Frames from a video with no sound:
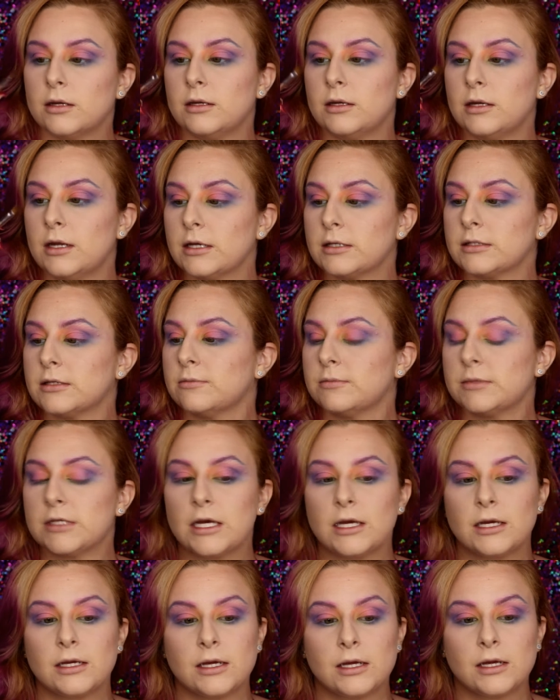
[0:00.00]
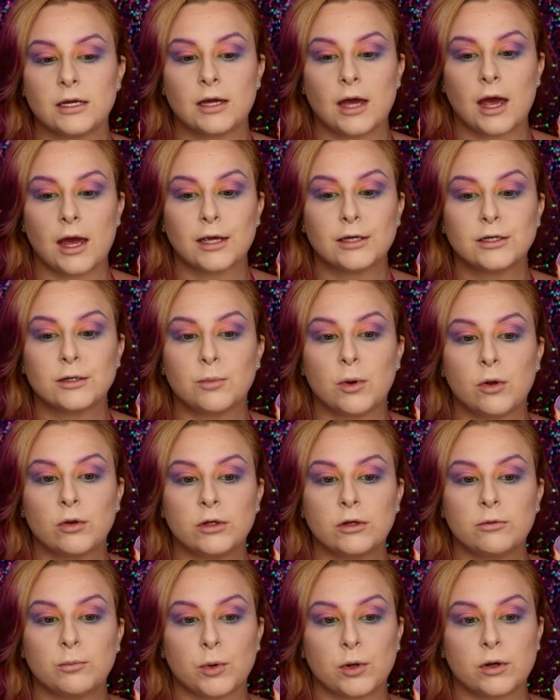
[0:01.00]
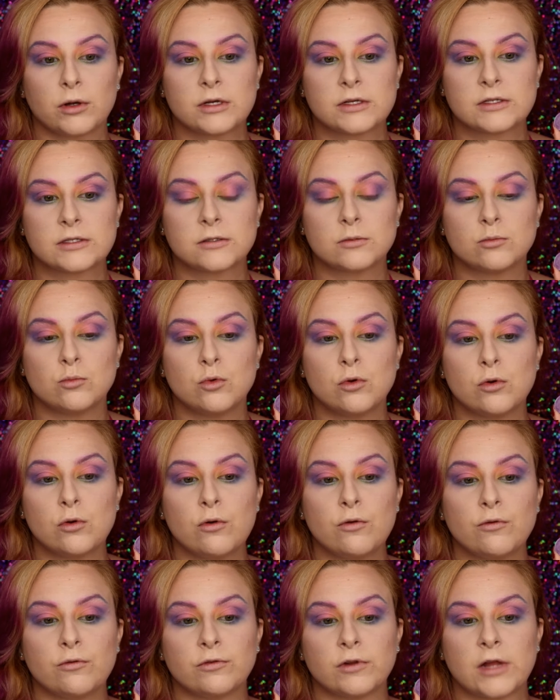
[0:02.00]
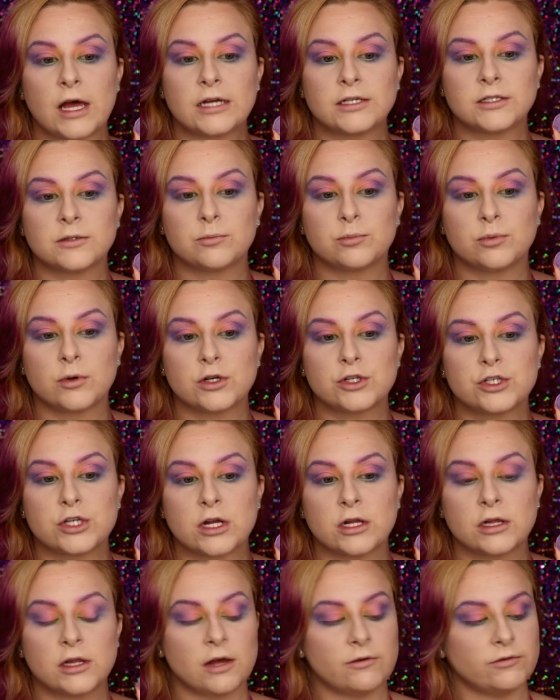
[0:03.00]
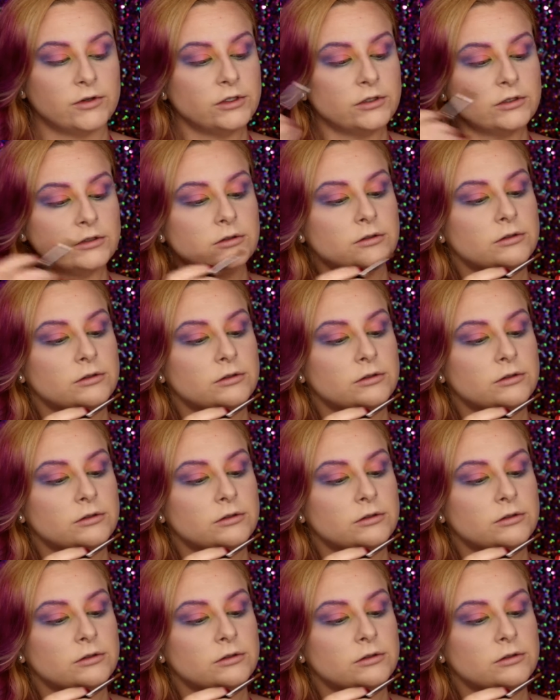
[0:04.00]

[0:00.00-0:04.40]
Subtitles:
Next I'm taking a Napoleon Purtis small flat brush 11